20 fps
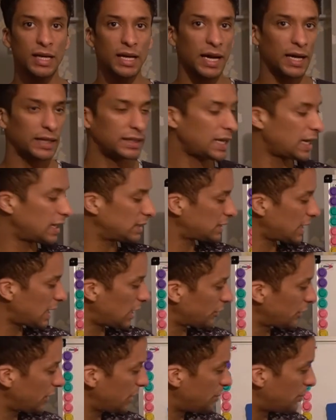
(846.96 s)
And that is
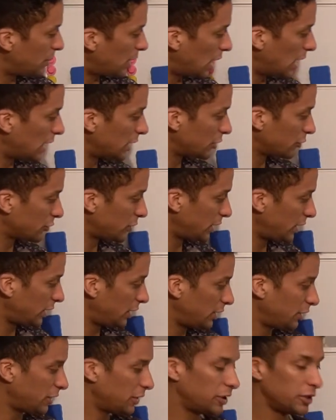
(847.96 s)
how the
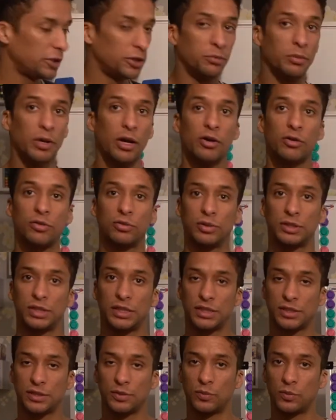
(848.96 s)
binary numerical
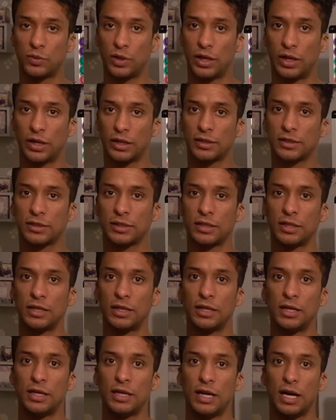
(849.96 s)
system works.
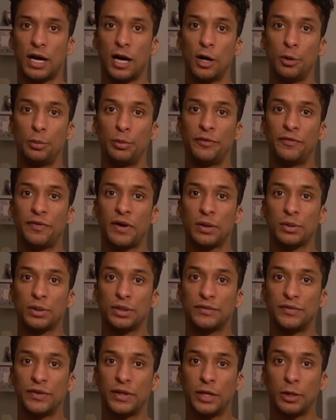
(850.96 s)
I hope you found
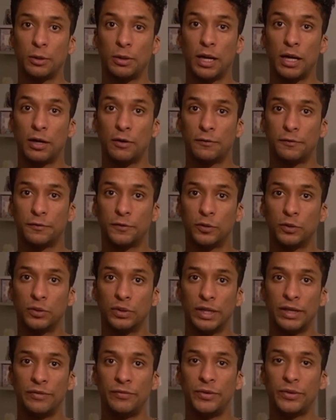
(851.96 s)
this video
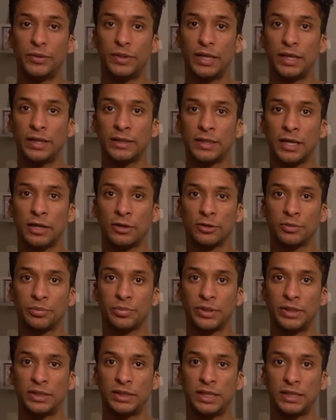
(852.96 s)
helpful. If you did, I'd
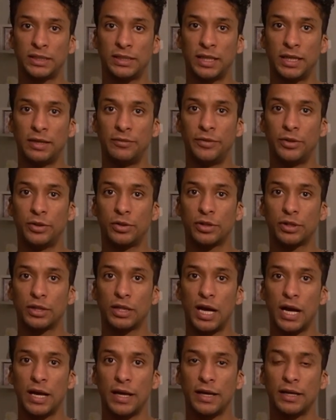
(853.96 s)
appreciate it if you could
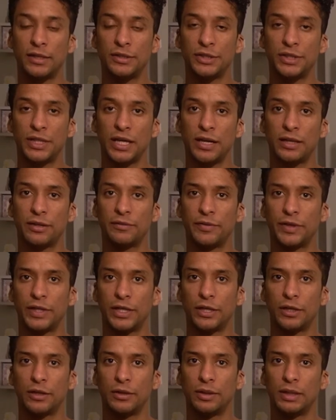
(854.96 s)
like and share the
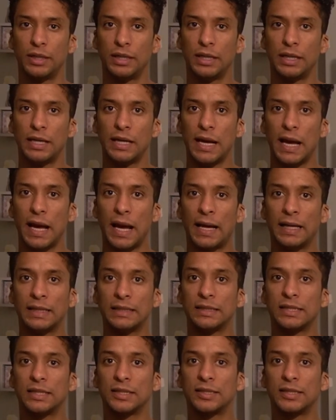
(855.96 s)
video.
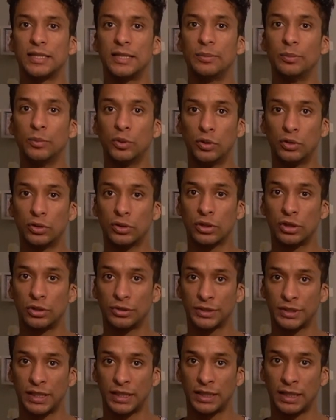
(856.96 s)
And to see more
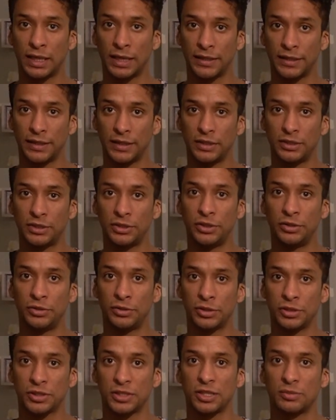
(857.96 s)
content like this, you
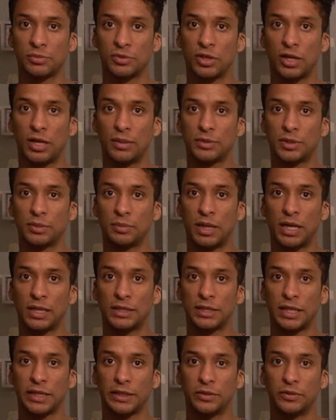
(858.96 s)
should subscribe to my
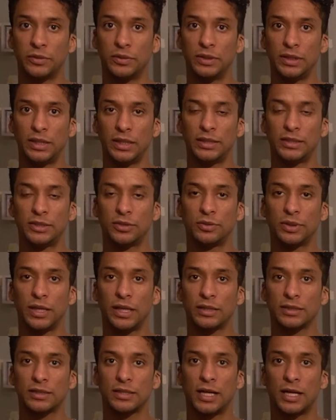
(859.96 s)
channel. Until
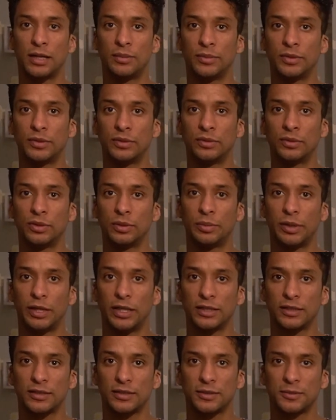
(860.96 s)
next time, all the
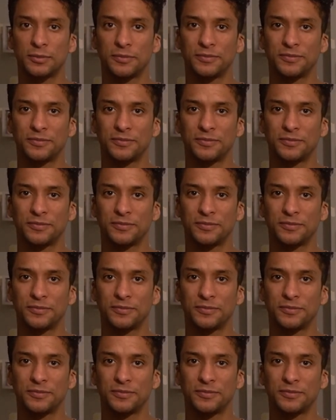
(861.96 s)
best.